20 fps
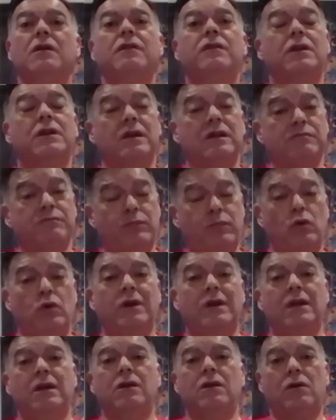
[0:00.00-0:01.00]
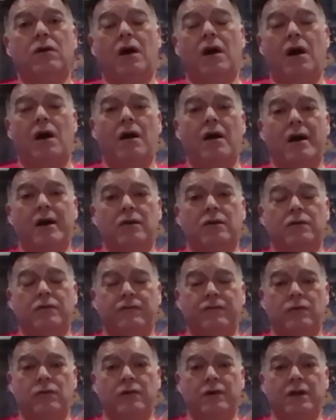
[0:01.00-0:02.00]
that is booking your hire car
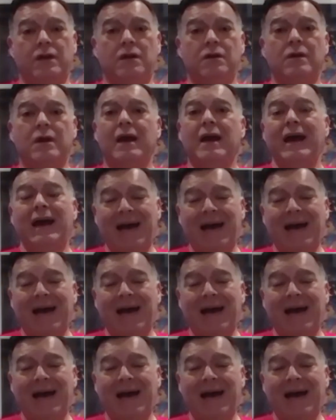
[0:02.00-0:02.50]
for you